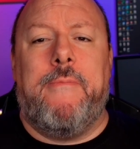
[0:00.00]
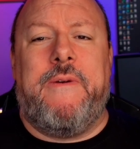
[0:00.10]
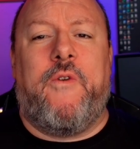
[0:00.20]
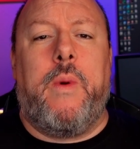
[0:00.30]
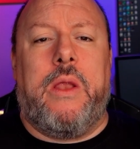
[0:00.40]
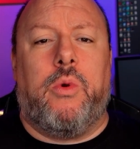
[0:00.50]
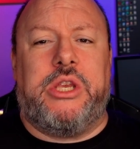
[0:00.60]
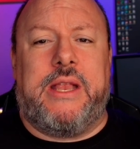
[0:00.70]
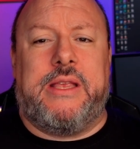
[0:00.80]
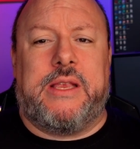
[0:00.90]
Before we
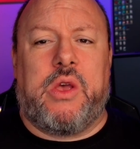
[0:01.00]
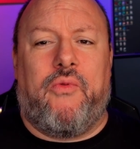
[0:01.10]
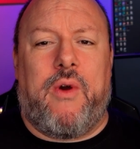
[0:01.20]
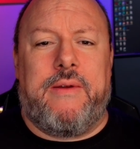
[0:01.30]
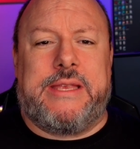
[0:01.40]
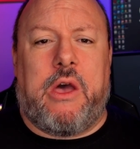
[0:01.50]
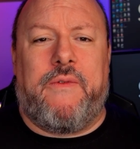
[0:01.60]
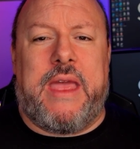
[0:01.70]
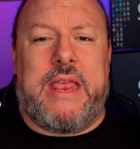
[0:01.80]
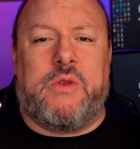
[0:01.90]
launch into the software
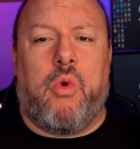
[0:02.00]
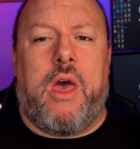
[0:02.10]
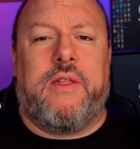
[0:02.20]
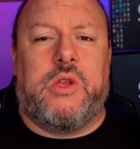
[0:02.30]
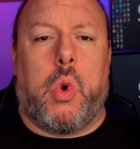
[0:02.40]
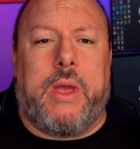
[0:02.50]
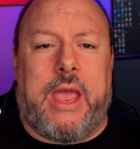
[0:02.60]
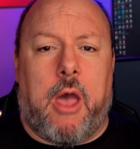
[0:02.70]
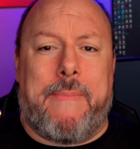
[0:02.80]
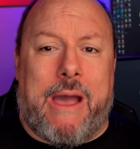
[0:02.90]
itself, it is worth
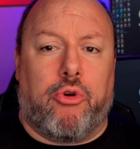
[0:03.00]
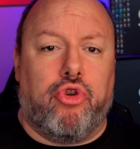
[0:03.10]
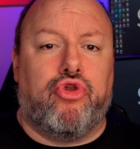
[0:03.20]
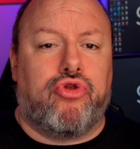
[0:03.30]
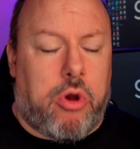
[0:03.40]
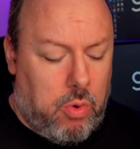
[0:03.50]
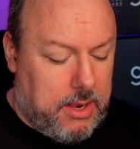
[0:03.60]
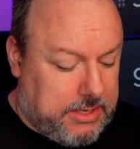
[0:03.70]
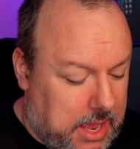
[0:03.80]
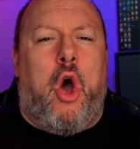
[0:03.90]
talking about
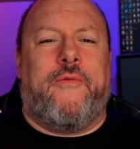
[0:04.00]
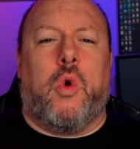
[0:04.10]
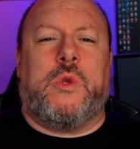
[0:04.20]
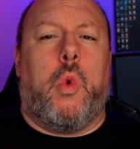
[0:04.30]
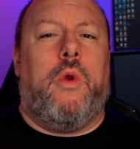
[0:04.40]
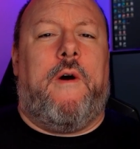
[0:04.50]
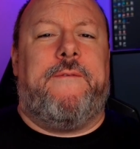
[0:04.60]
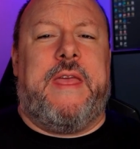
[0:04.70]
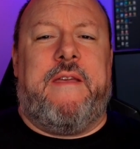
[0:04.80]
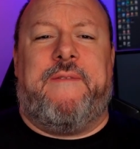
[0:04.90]
controllers. Of course, all
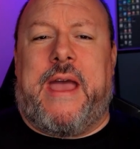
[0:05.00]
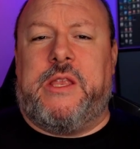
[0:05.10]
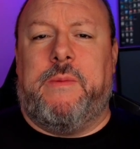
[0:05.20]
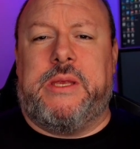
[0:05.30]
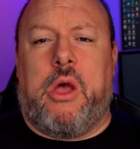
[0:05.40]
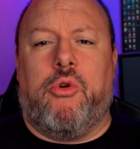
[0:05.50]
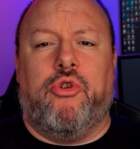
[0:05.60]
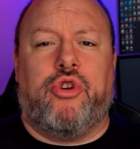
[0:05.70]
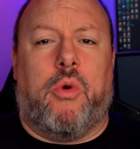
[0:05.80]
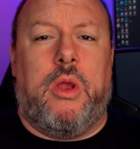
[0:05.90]
of the Phantom style
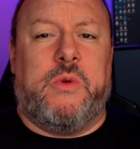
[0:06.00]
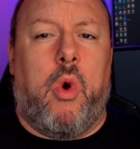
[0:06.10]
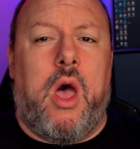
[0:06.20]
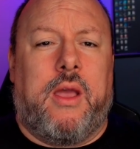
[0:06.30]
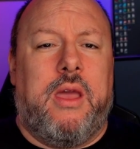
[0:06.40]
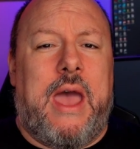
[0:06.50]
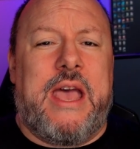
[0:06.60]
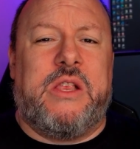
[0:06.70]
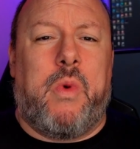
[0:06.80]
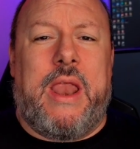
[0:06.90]
controllers work,
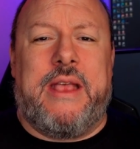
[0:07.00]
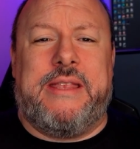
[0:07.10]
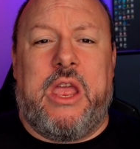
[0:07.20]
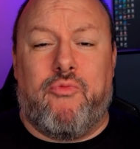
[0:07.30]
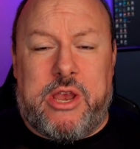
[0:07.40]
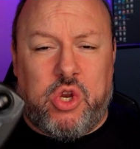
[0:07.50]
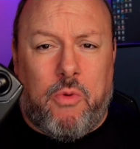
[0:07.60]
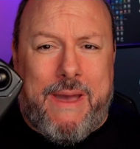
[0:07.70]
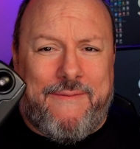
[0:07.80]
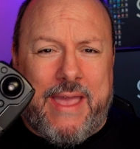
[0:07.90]
as well as the original
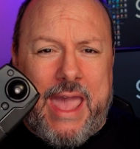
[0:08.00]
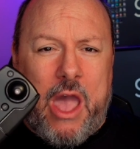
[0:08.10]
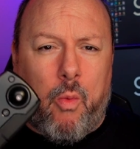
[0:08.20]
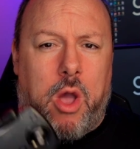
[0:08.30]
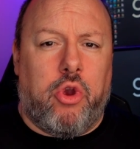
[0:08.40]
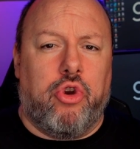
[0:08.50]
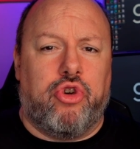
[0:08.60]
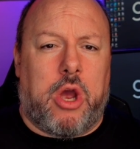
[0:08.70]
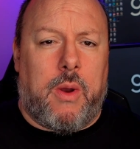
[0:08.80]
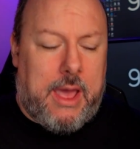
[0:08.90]
Mavic Air 1
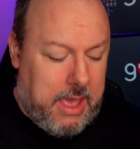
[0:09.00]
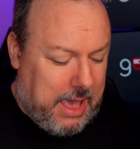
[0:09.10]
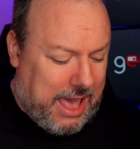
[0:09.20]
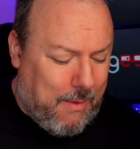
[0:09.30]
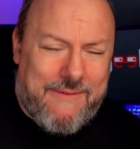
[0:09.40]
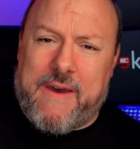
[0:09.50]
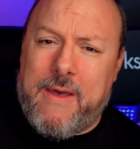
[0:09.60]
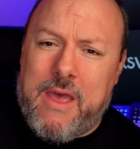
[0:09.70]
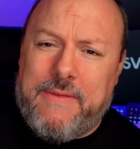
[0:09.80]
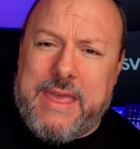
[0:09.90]
controller. However,
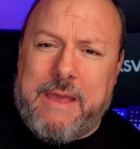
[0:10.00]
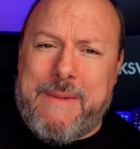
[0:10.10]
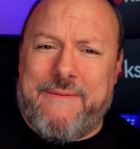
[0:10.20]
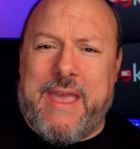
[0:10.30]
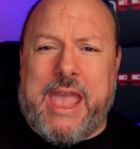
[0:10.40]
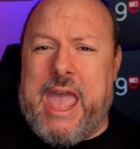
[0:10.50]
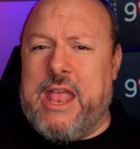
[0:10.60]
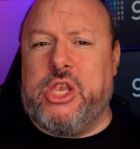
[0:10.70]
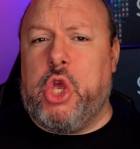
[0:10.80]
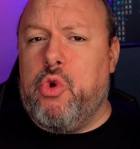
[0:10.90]
the Mavic
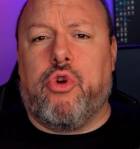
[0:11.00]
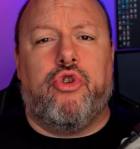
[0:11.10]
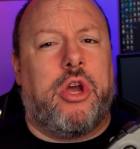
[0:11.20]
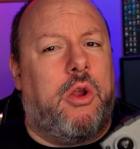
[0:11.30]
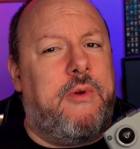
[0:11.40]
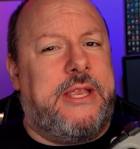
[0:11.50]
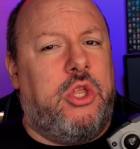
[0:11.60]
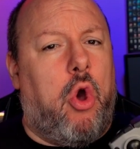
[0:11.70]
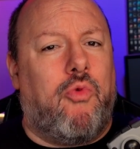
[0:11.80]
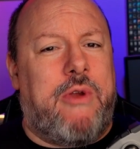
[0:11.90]
Air 2 controller is
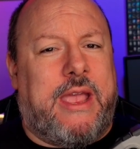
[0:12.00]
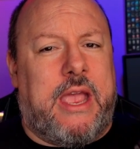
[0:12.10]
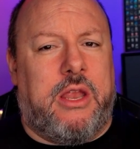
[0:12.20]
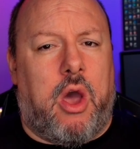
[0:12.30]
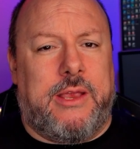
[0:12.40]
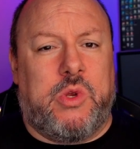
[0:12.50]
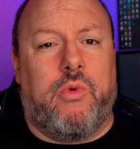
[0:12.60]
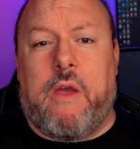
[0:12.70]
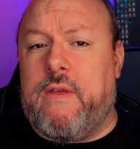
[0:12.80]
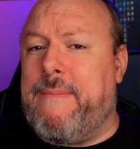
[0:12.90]
not recognized,
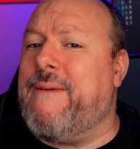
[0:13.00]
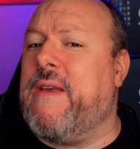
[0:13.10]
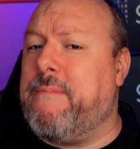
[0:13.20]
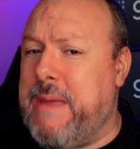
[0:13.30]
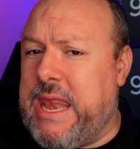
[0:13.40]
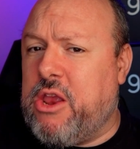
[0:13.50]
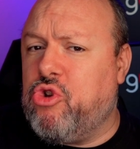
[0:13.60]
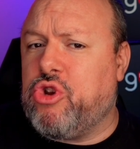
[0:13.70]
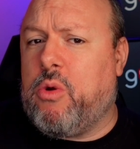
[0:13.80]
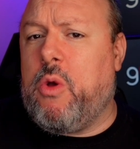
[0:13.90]
although the Mavic Mini
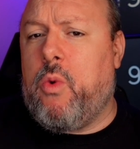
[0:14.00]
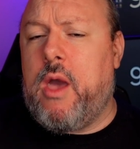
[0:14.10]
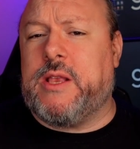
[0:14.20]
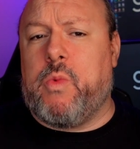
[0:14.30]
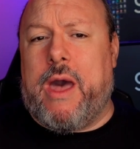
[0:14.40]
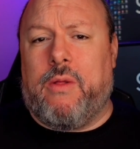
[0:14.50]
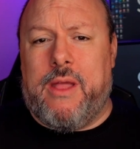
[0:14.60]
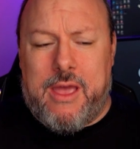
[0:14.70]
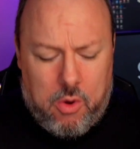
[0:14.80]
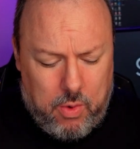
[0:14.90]
controller works well,
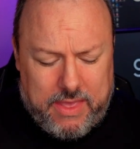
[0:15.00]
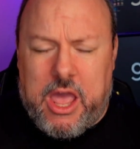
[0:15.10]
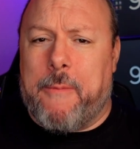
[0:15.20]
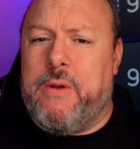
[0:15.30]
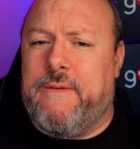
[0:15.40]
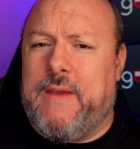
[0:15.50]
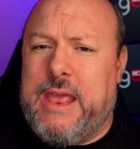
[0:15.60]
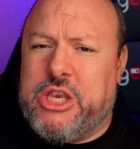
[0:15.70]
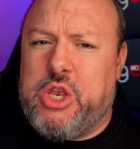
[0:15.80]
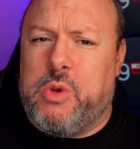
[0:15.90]
with a couple of
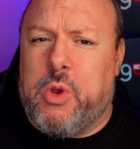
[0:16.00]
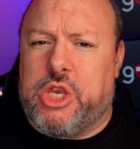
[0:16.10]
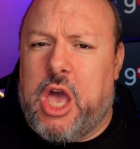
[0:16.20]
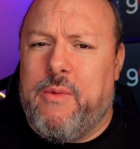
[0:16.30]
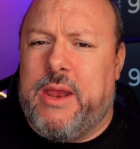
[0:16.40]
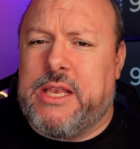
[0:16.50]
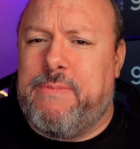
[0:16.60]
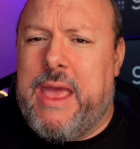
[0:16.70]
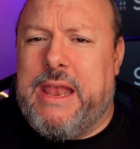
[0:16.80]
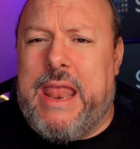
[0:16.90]
issues which I will
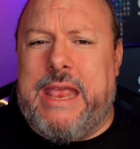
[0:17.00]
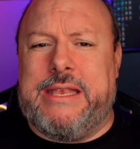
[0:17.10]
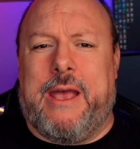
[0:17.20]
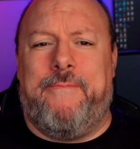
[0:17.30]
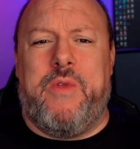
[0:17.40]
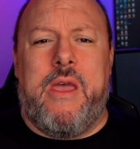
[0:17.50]
explain later.